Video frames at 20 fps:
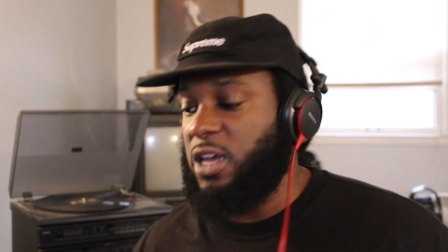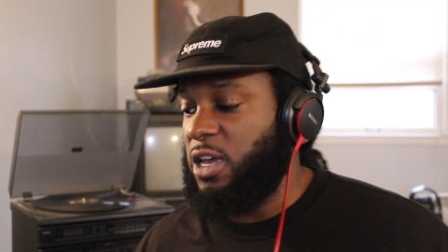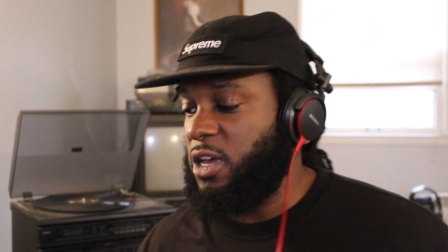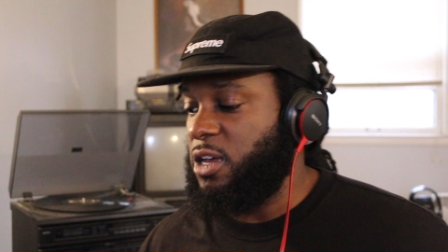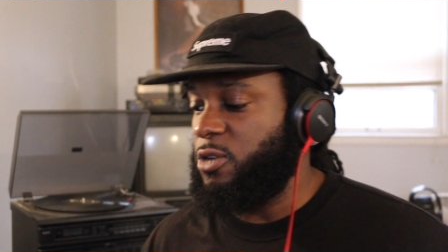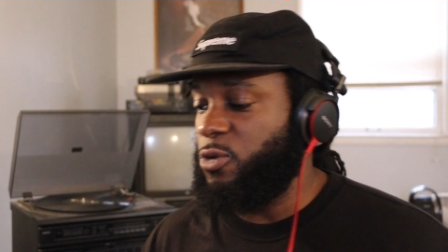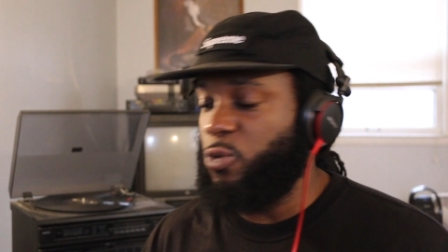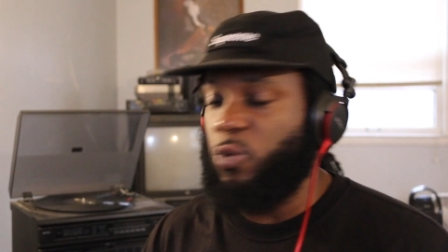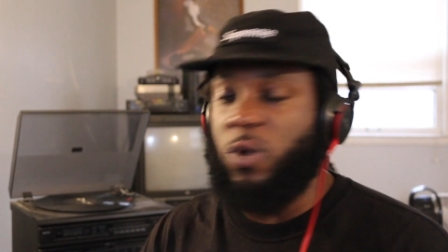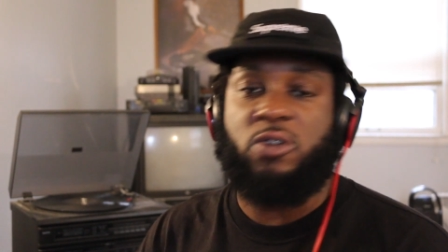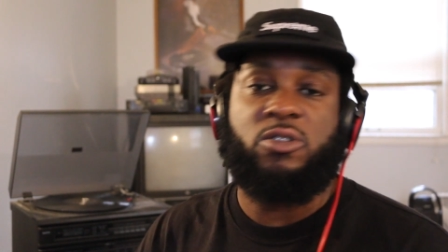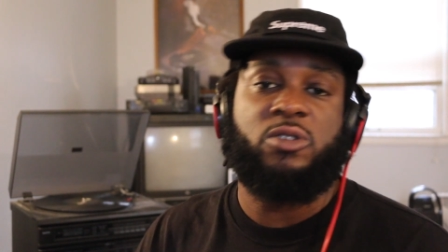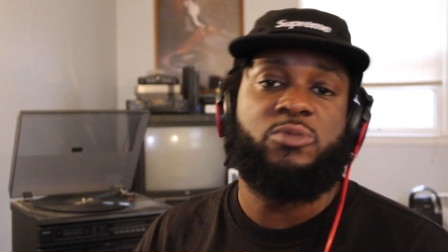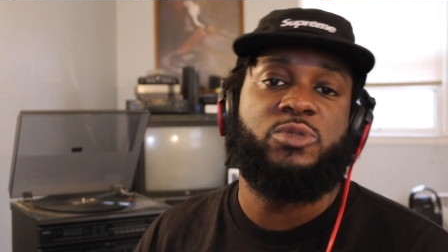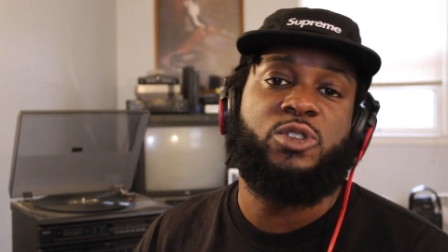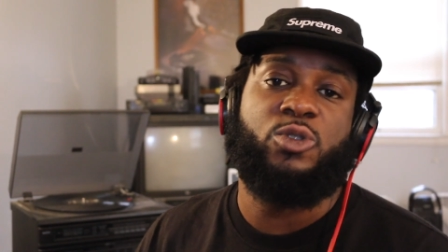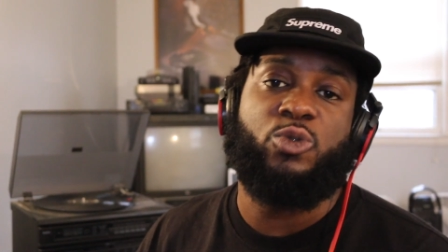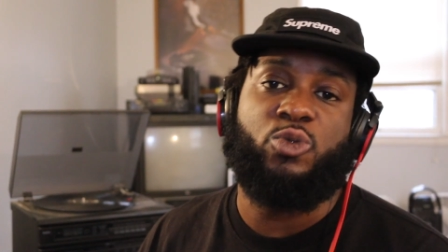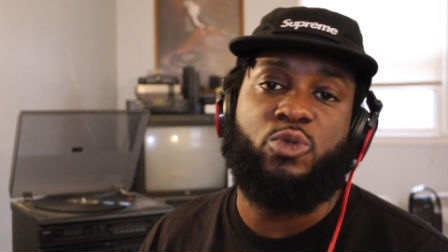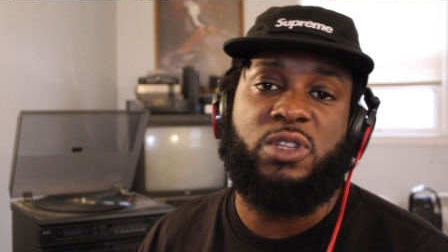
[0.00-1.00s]
and
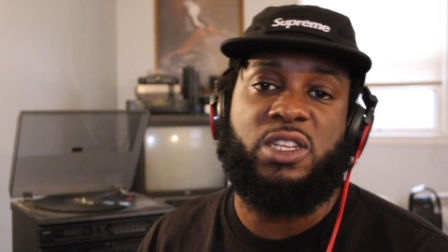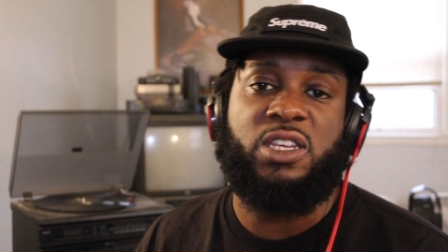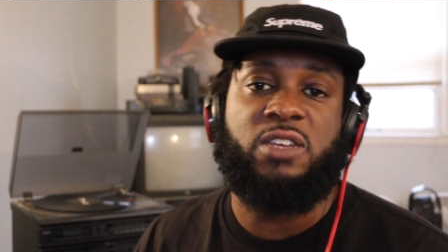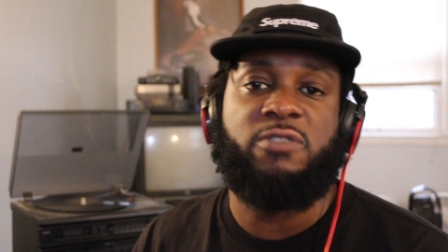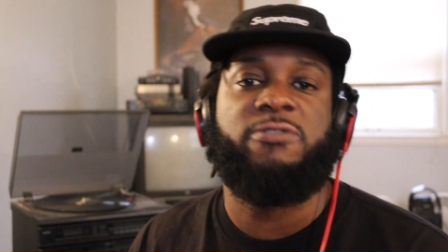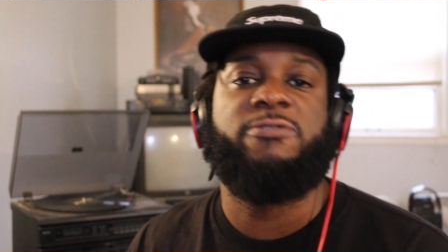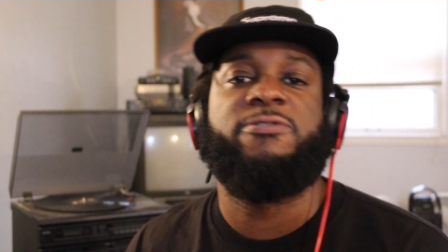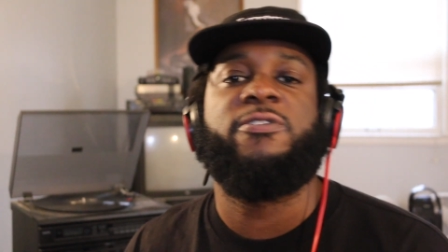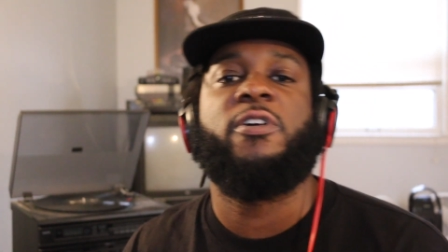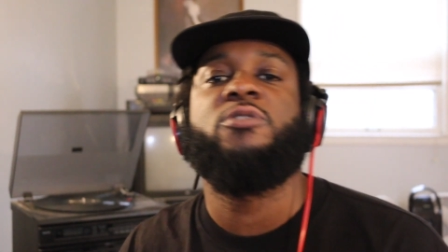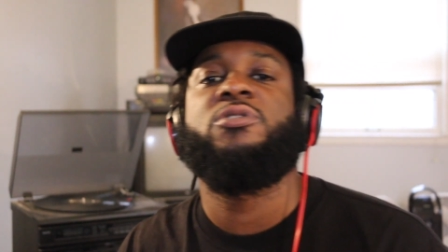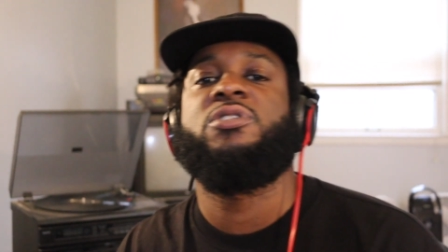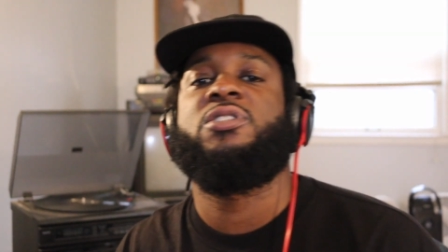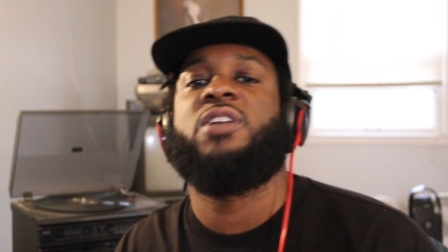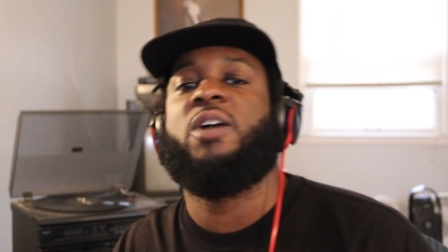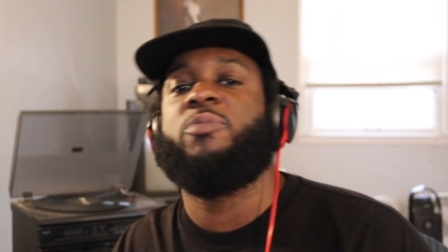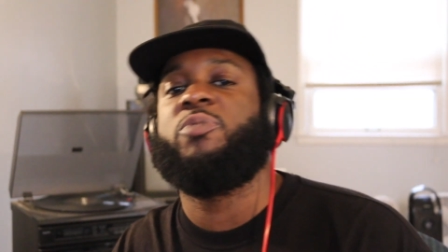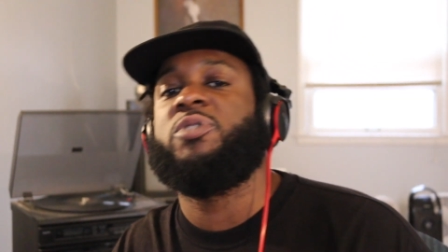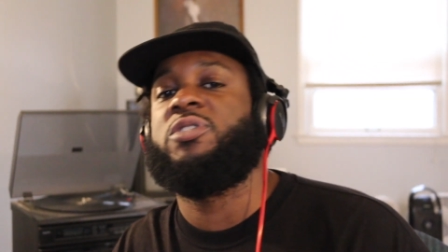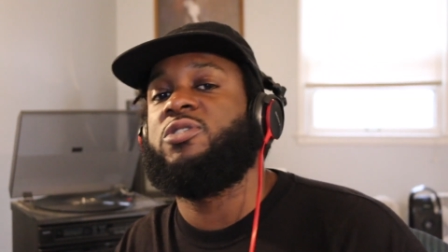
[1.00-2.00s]
welcome to the
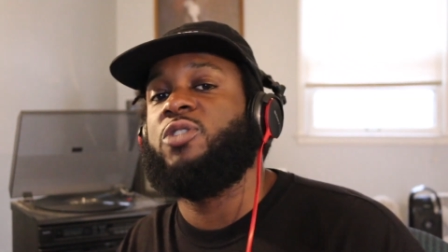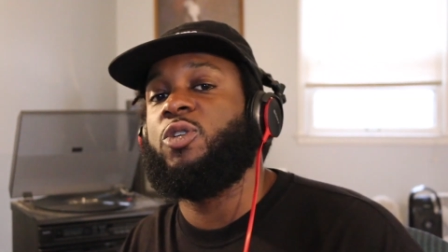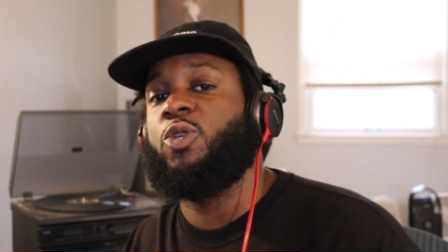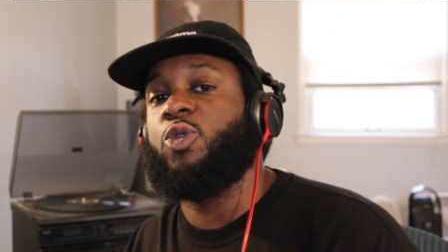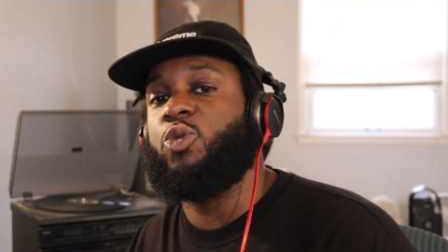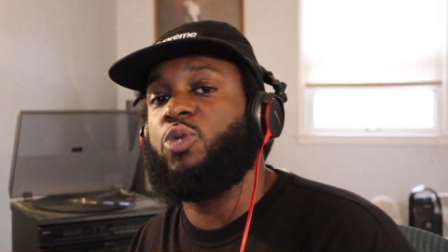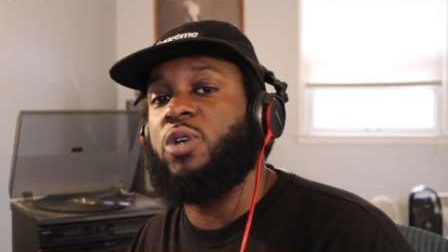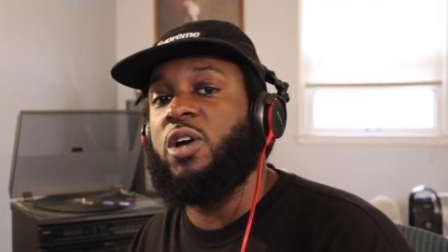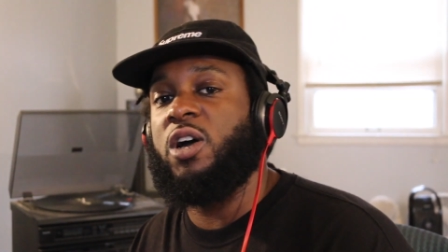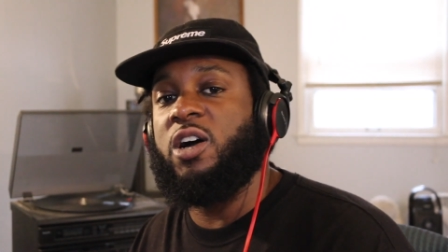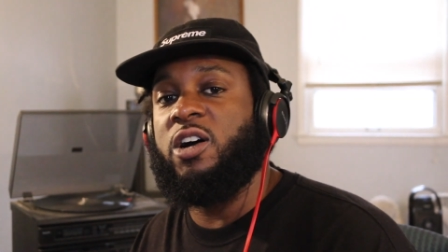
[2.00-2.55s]
first episode